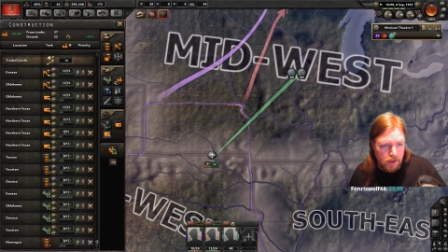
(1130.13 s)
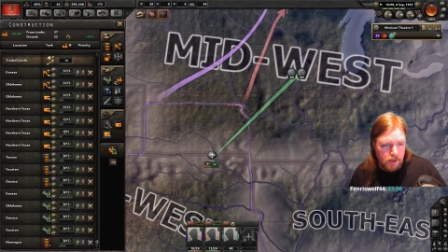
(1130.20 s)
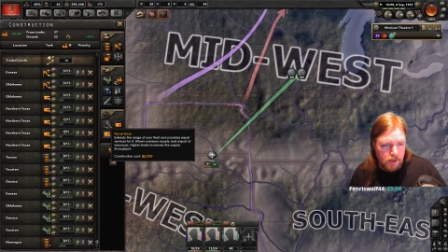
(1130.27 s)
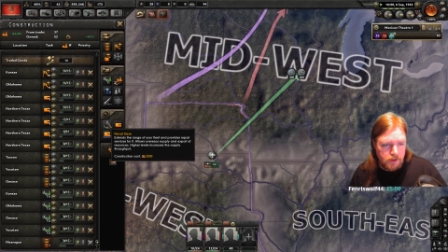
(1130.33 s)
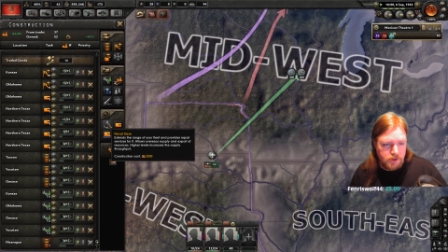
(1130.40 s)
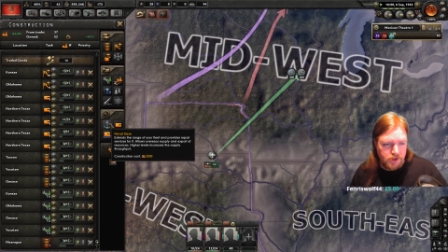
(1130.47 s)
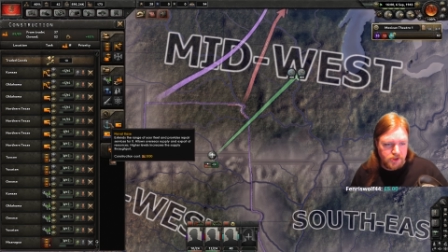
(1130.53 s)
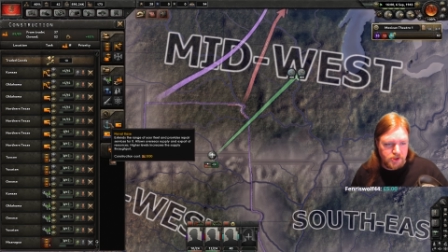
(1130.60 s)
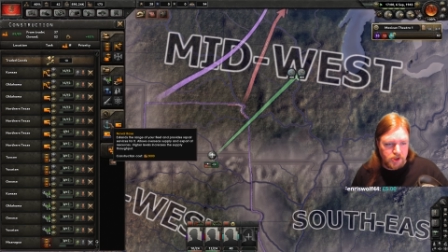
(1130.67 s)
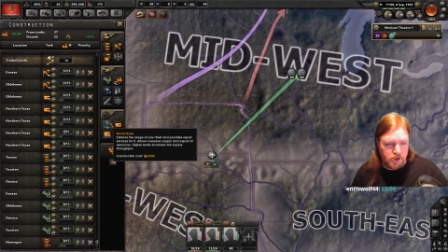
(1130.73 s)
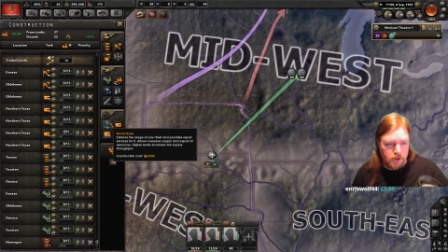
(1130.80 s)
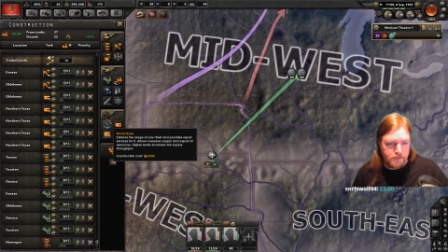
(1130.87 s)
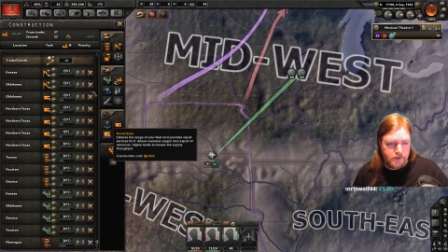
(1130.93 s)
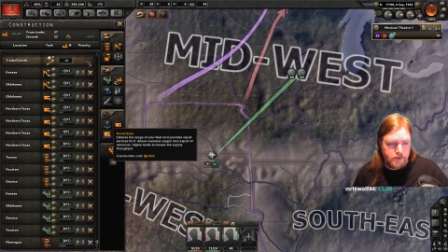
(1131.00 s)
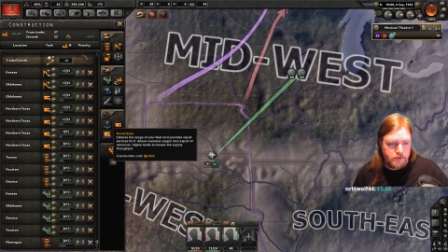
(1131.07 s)
to the
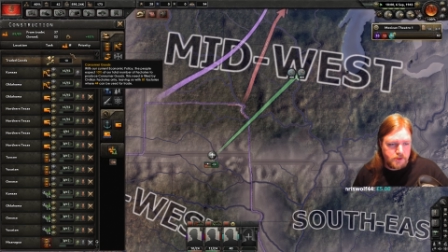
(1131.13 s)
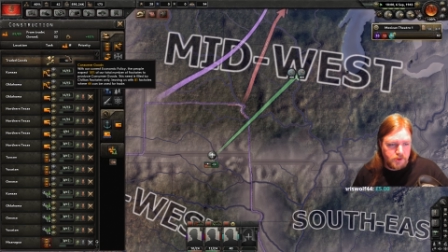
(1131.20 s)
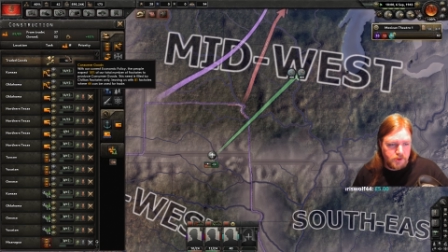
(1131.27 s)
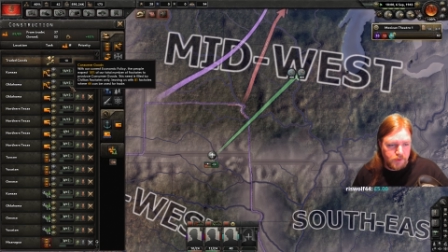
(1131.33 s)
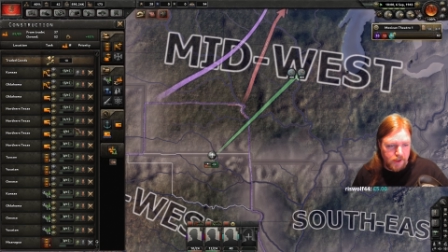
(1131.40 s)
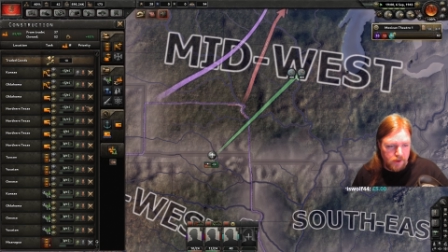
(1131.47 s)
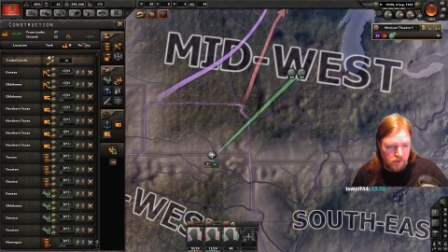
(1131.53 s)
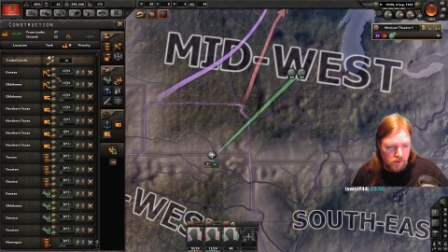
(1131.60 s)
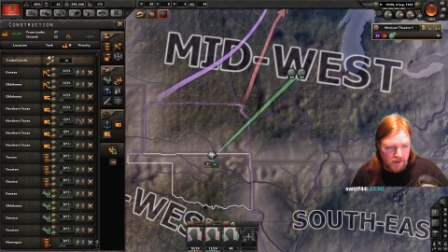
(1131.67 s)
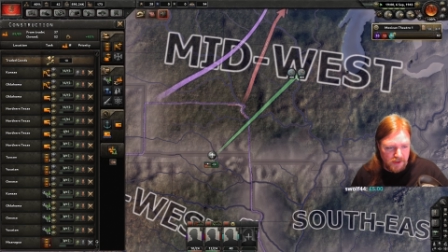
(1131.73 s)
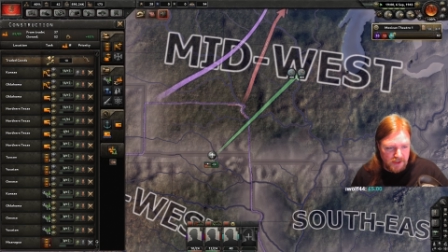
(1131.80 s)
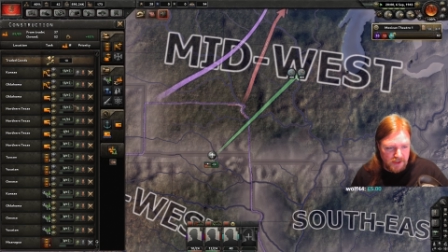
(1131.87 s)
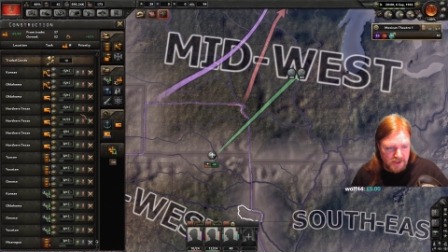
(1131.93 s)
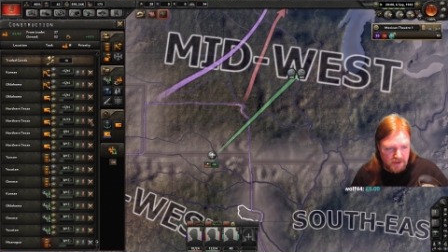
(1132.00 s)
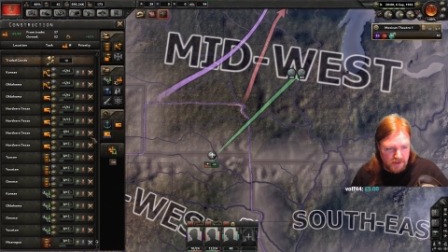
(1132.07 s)
top. So we get all of
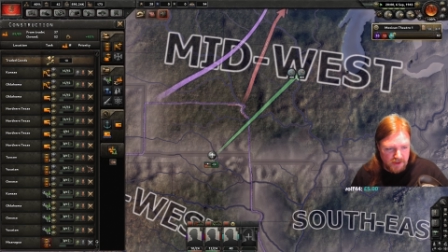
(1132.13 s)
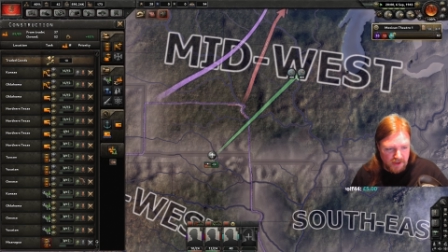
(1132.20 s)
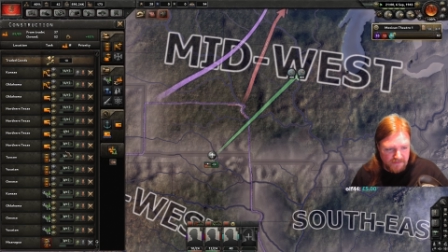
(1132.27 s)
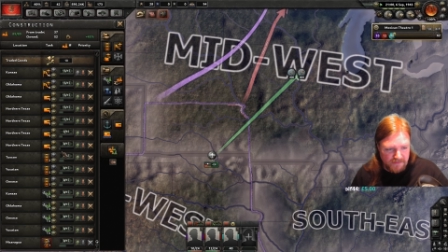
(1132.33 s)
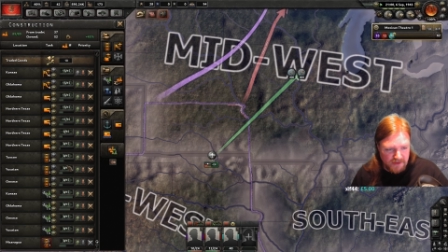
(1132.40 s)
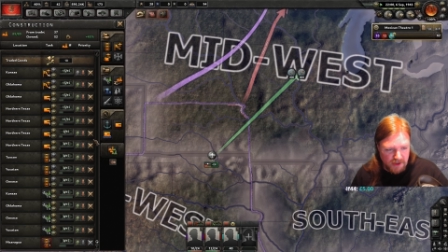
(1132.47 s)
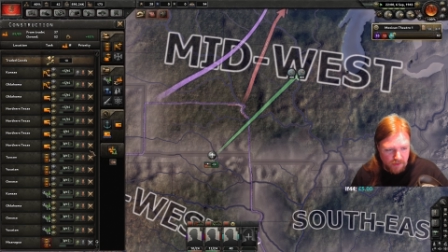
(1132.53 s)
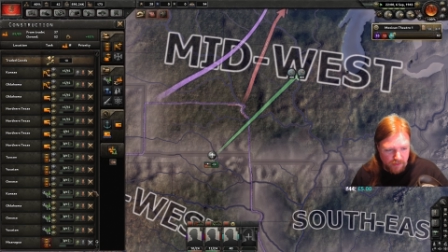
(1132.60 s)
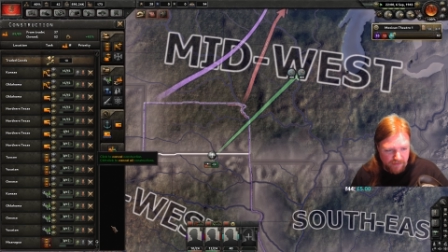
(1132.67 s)
this stuff done.